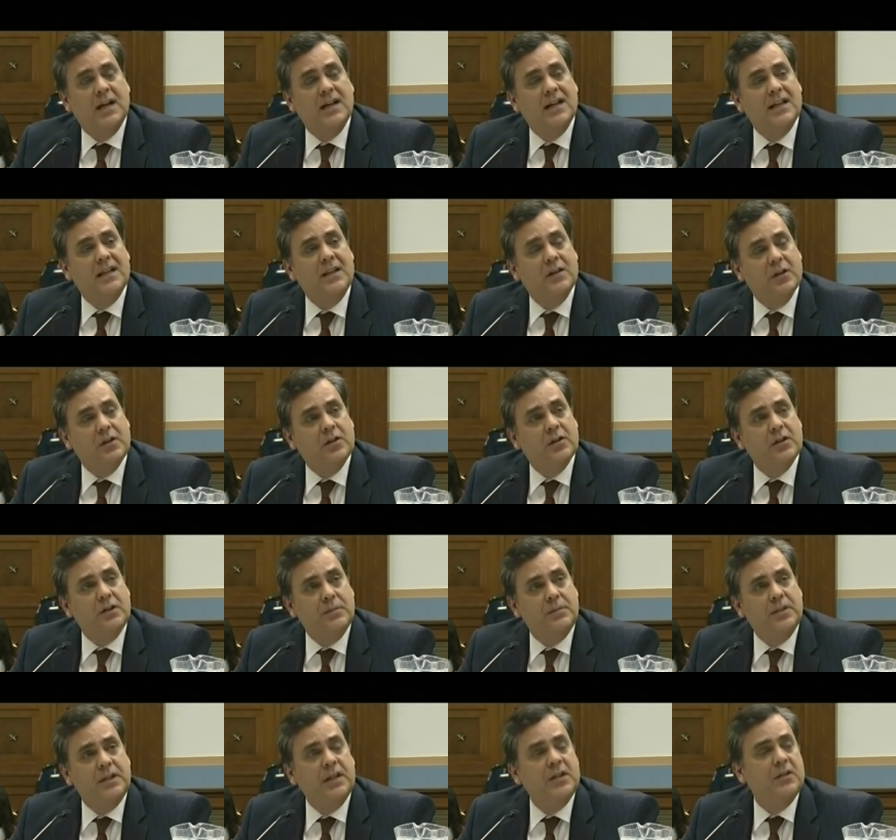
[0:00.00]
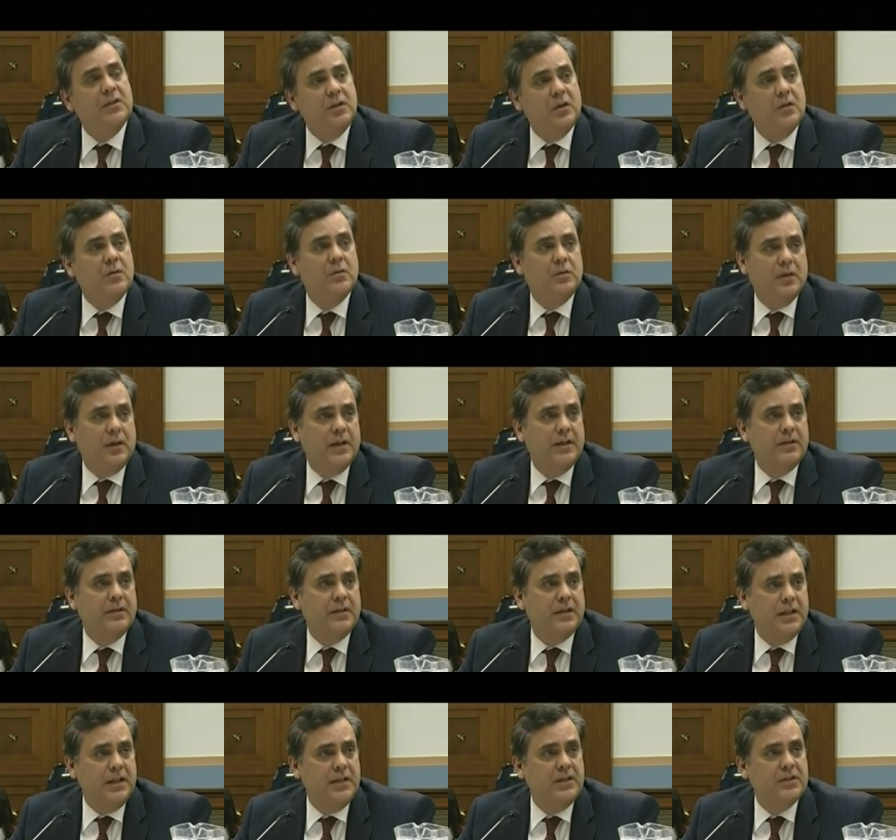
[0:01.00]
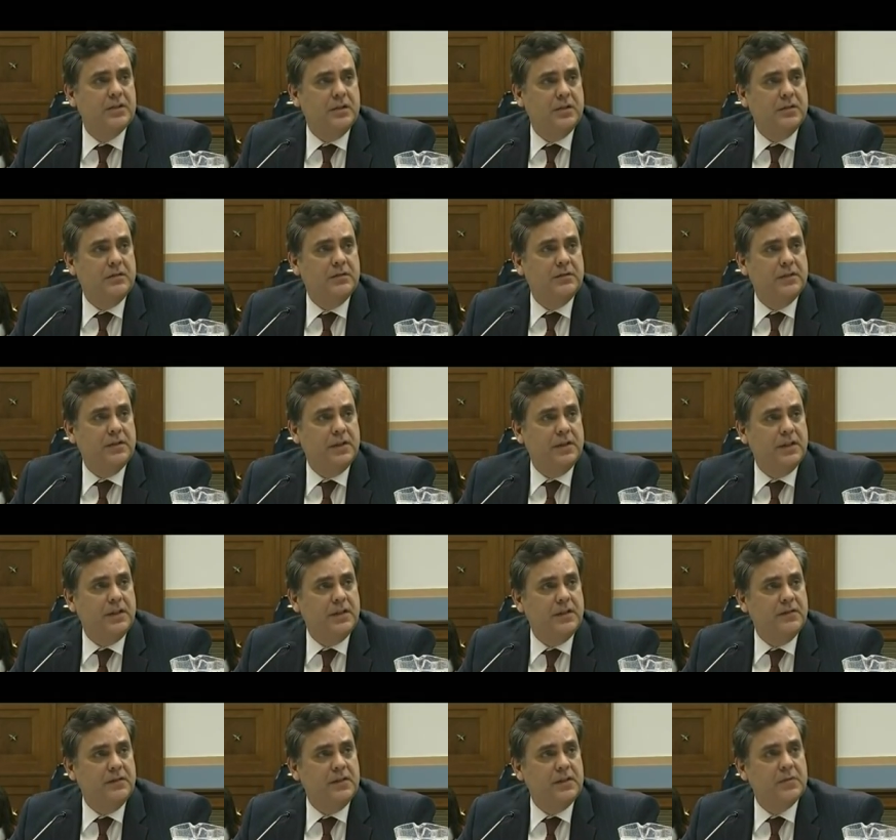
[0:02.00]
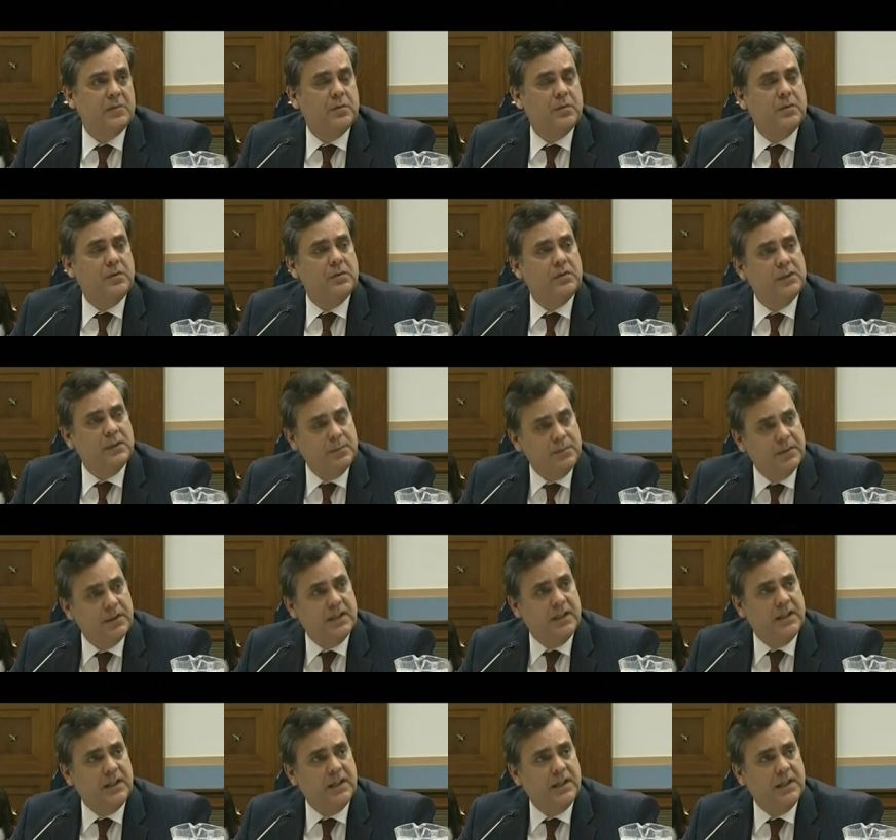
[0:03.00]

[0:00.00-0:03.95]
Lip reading: There could be no greater danger for individual liberty.